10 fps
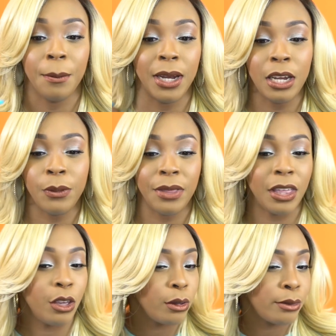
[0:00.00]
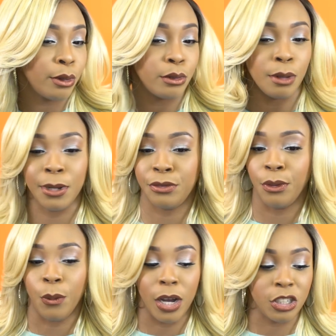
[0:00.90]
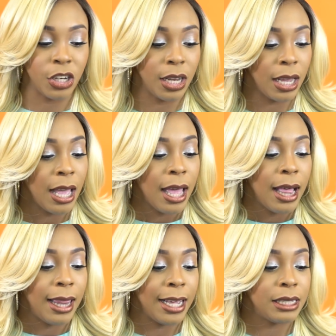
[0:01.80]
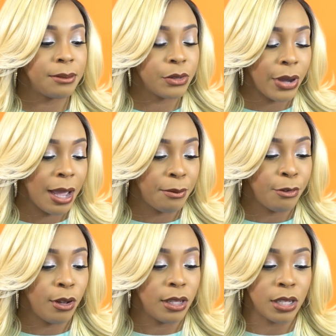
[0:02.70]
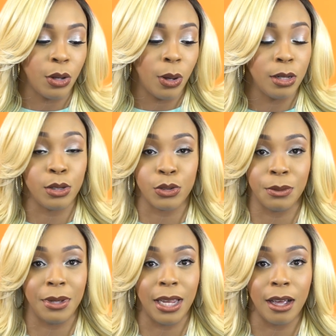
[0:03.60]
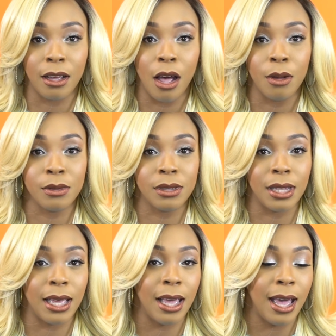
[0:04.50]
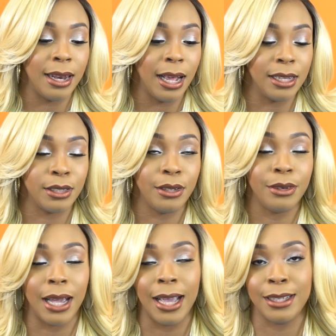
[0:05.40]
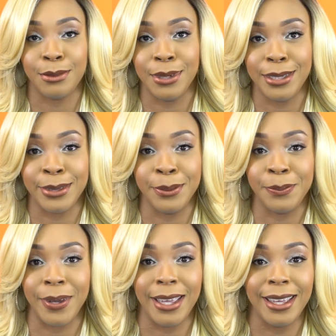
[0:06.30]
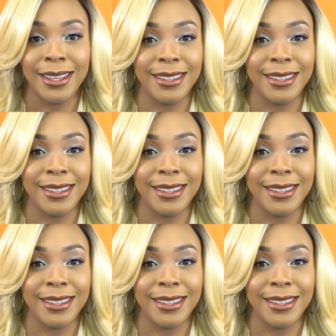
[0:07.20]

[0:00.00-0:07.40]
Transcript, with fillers: but anyway thank you so so much for watching like subscribe follow us on all our social media accounts and i'll see you guys really soon bye